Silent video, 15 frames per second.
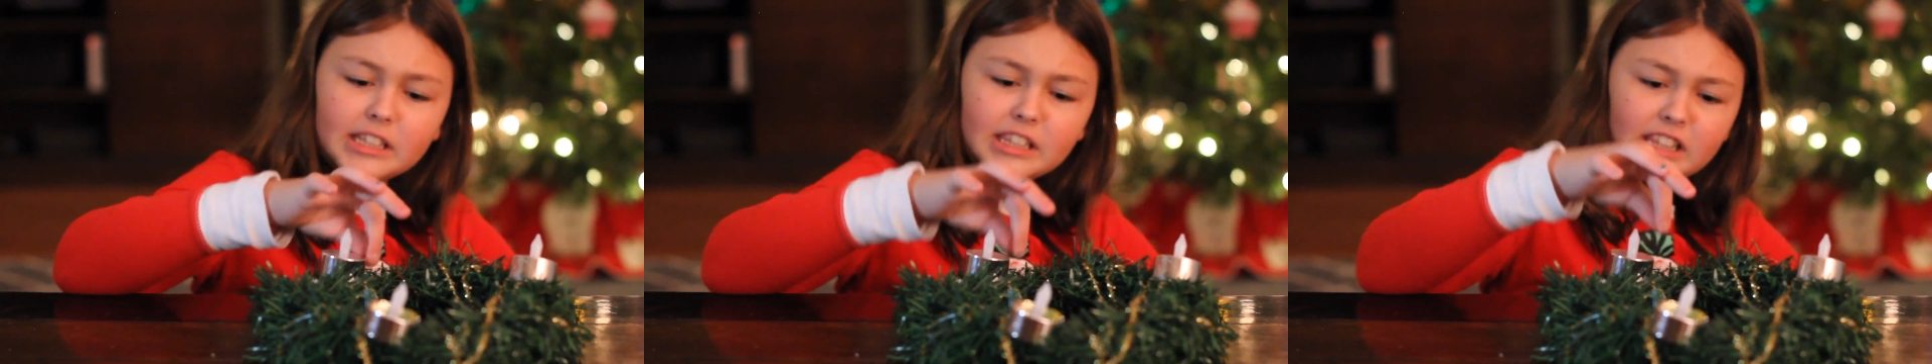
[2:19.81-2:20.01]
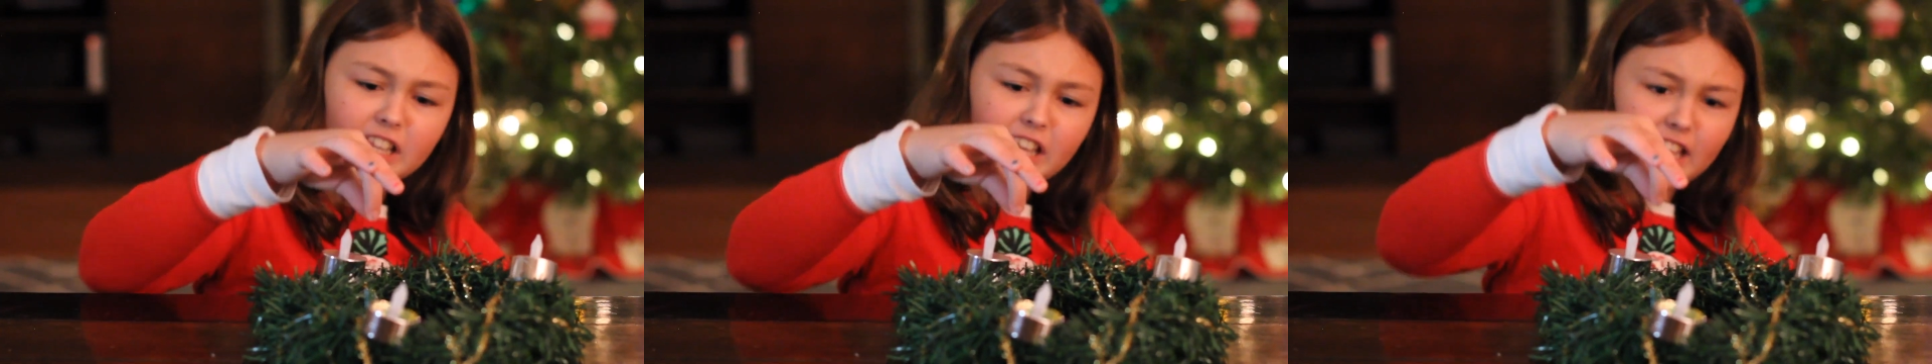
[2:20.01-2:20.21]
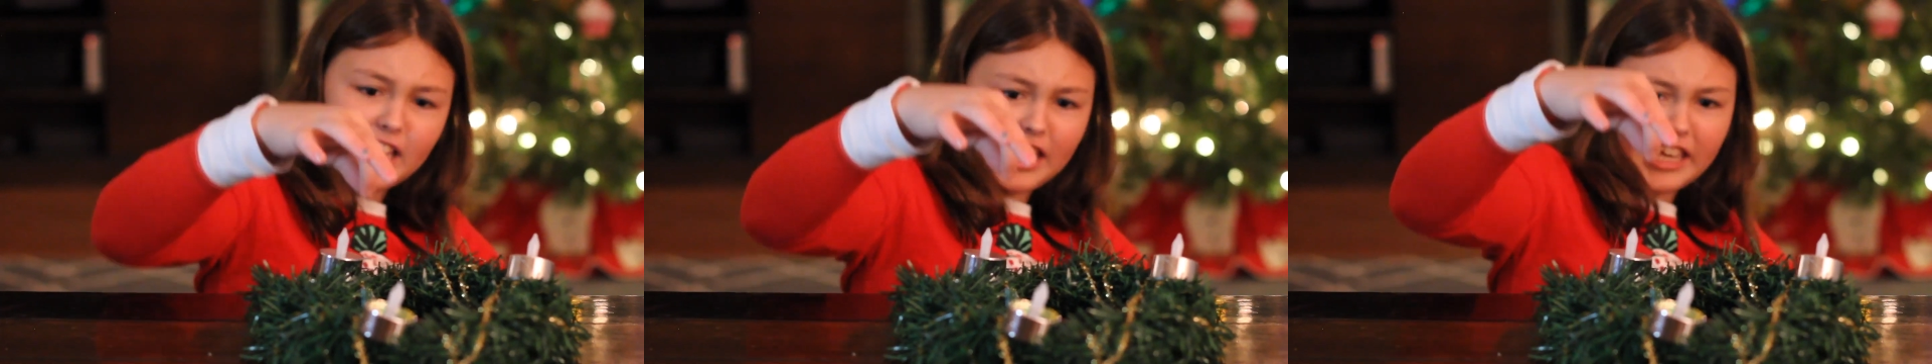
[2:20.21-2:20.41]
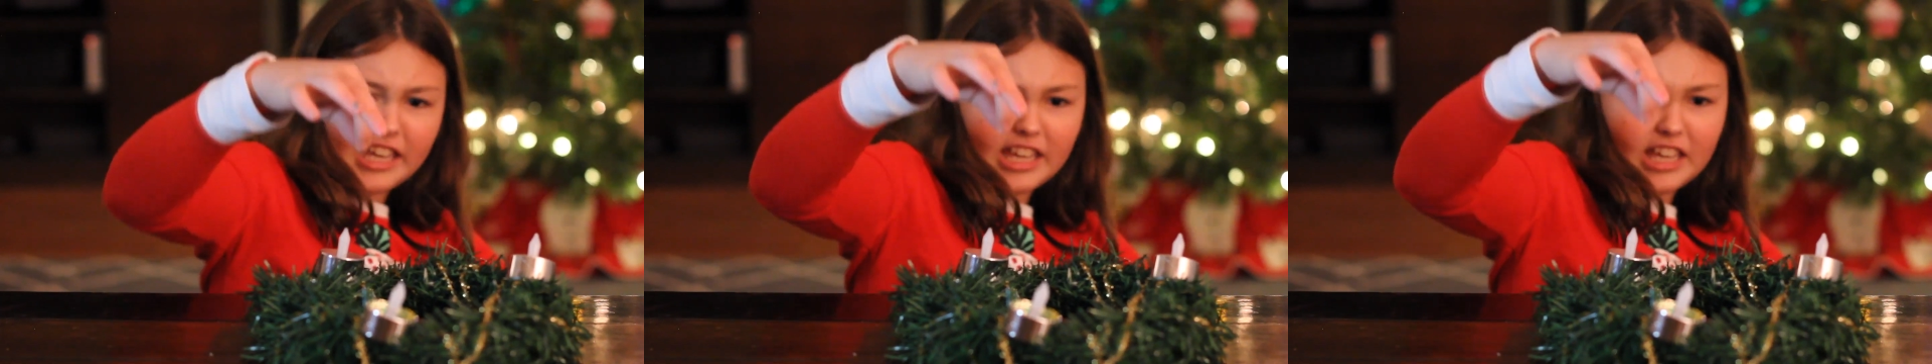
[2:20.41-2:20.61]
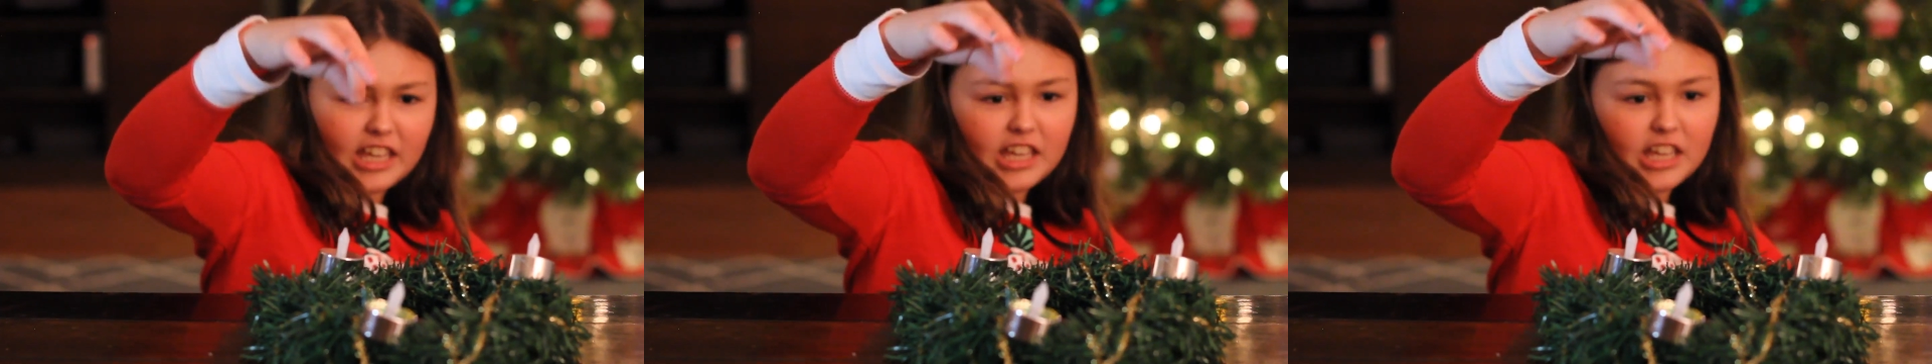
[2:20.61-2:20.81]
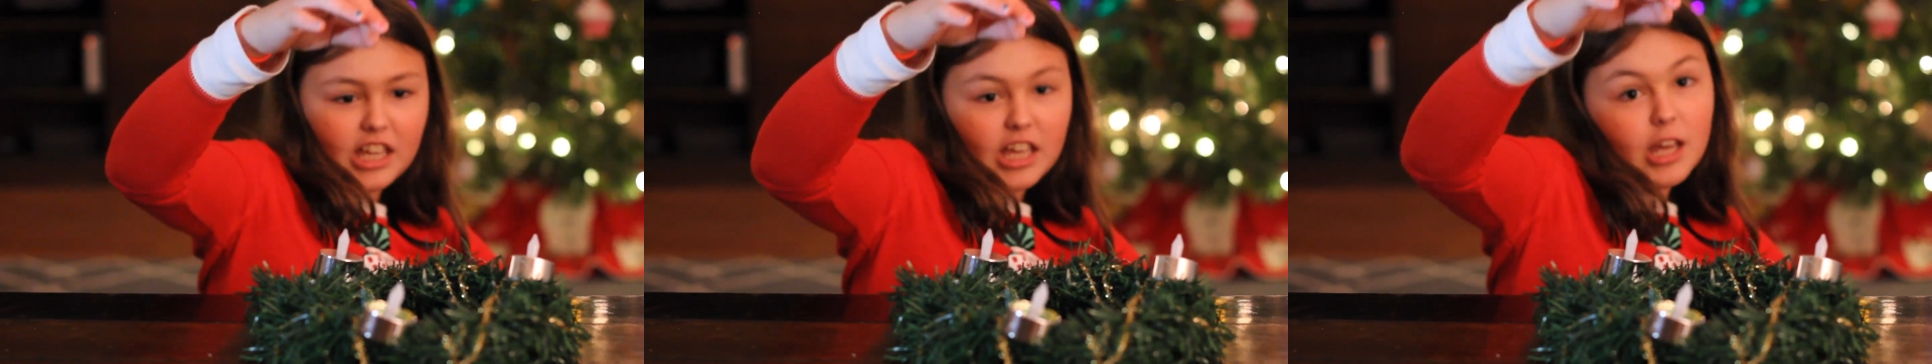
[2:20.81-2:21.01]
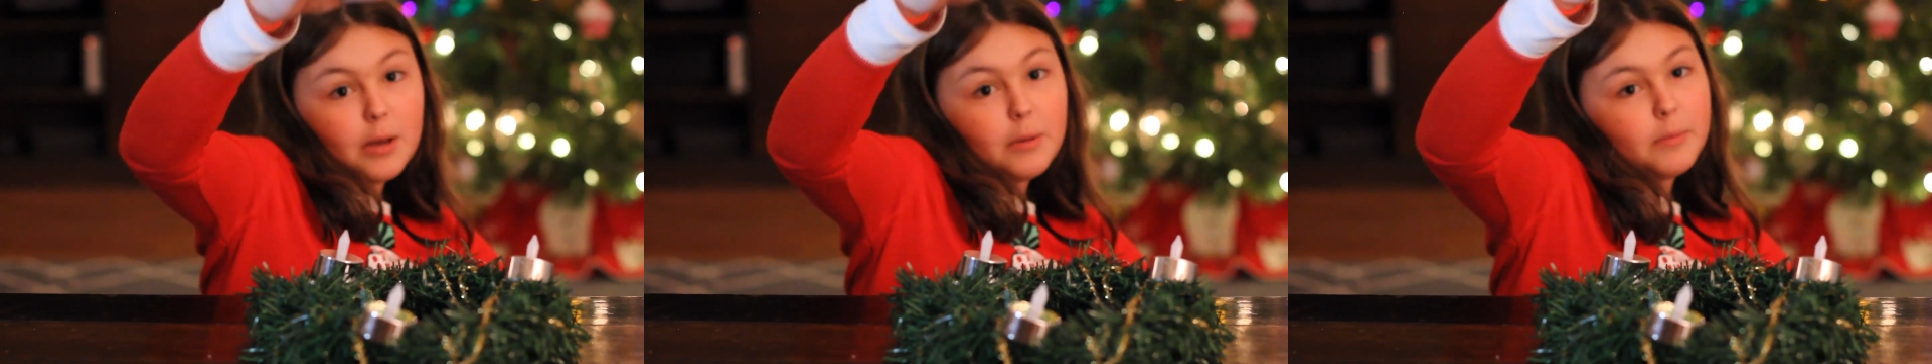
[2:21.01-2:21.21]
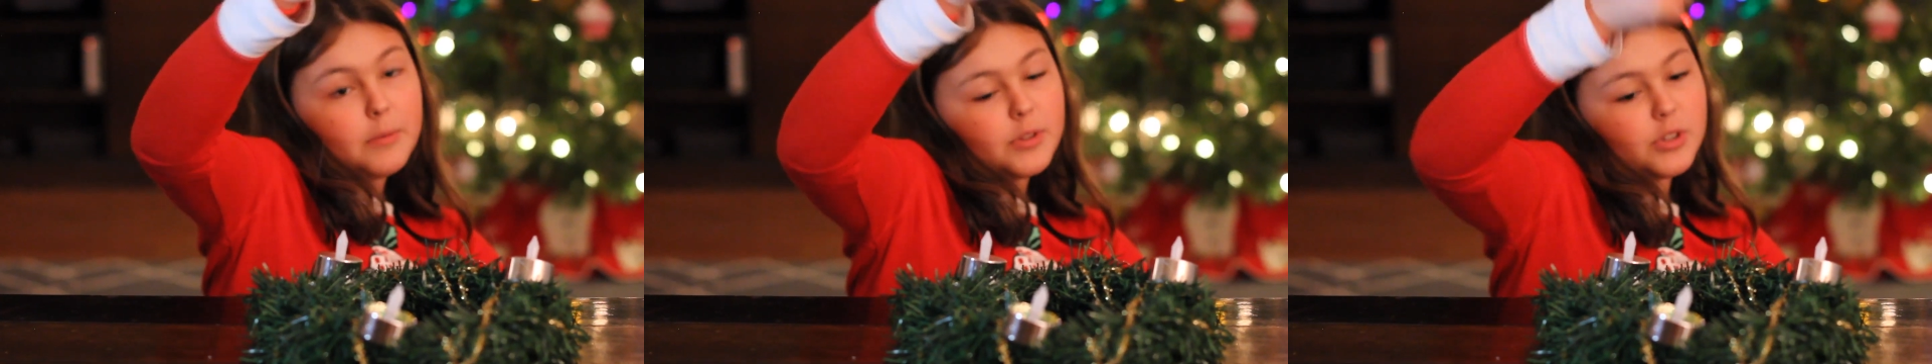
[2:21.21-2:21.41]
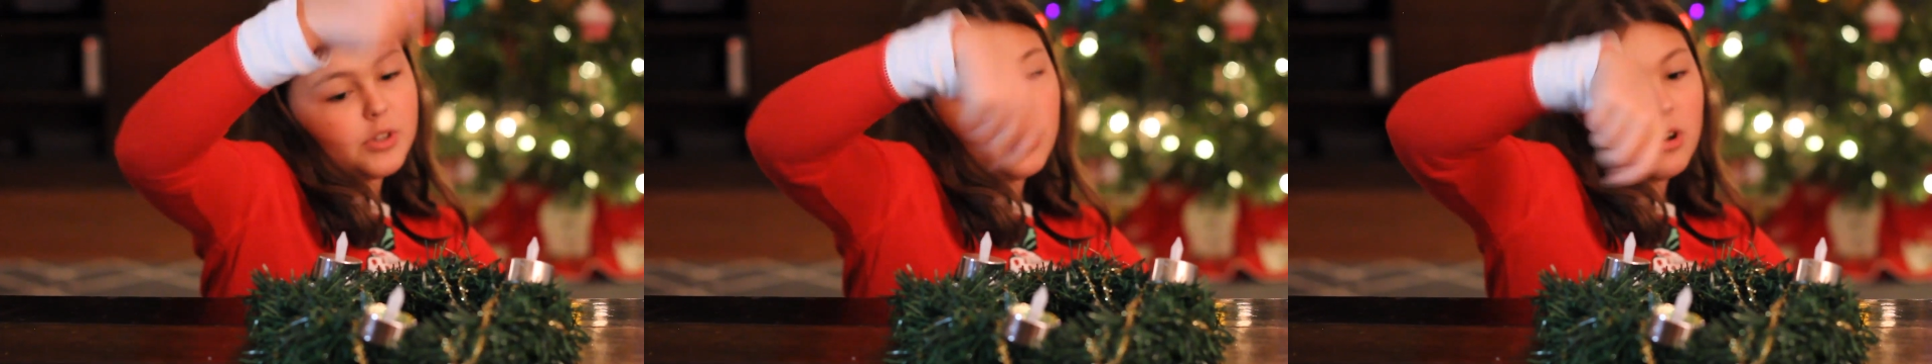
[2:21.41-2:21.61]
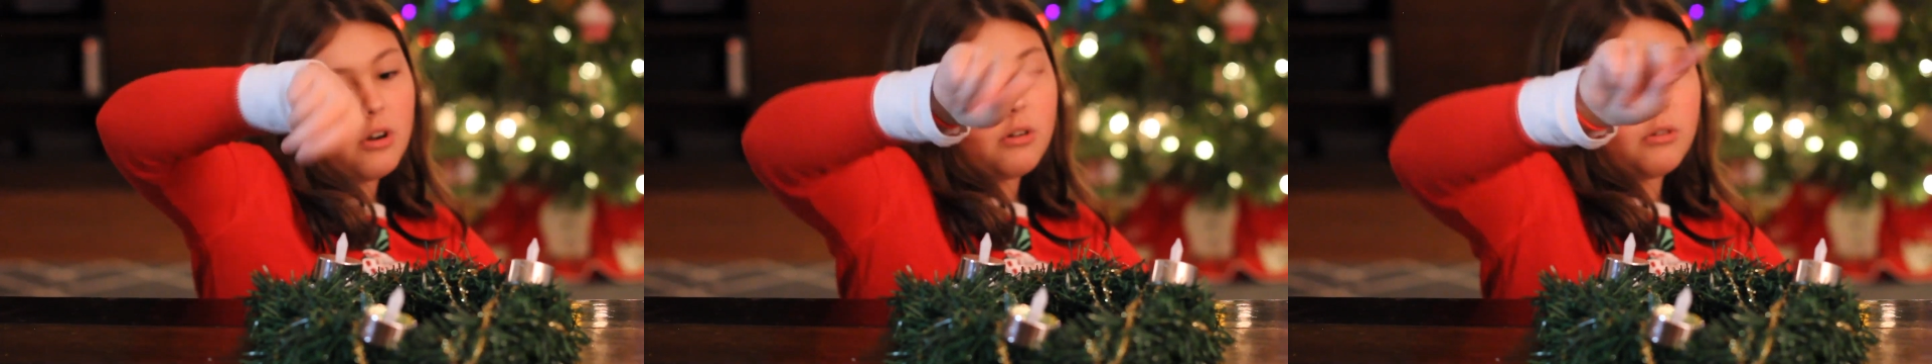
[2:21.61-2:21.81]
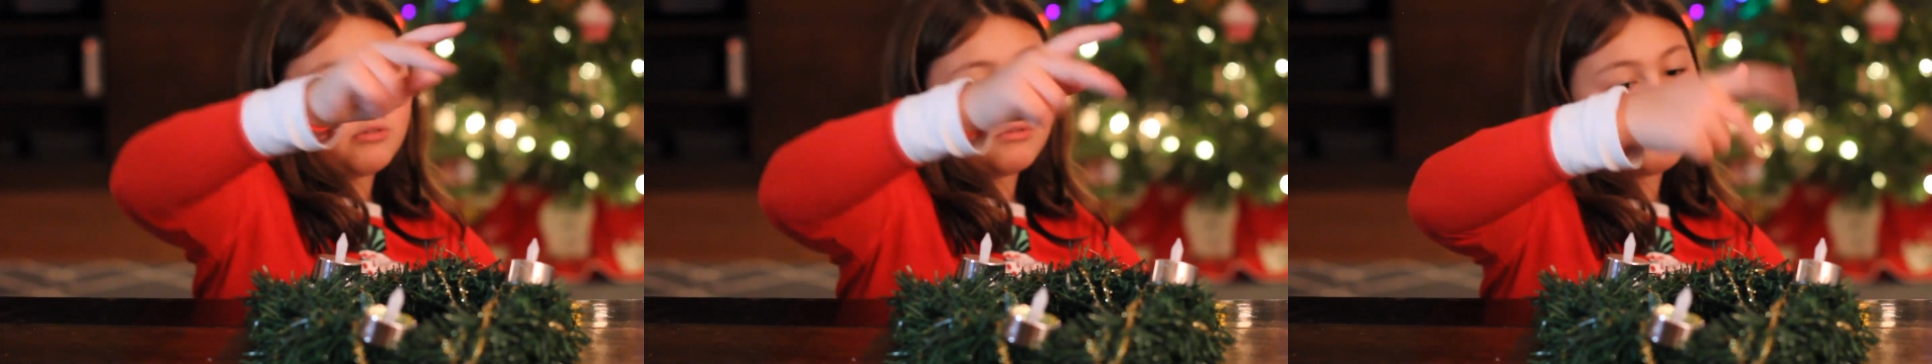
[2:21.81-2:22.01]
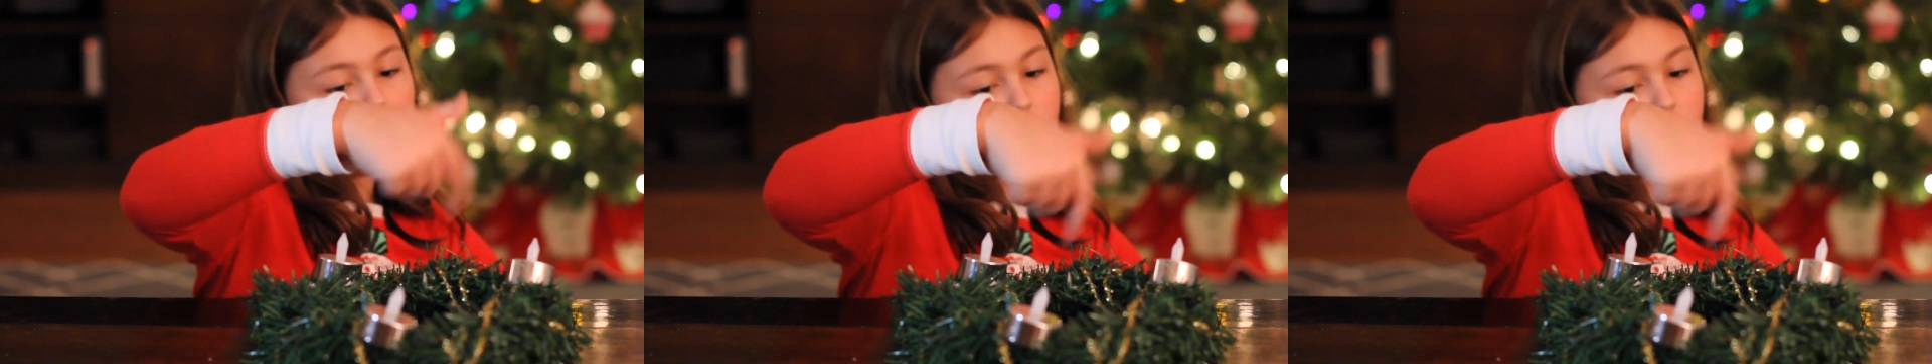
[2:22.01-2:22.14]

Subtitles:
late, so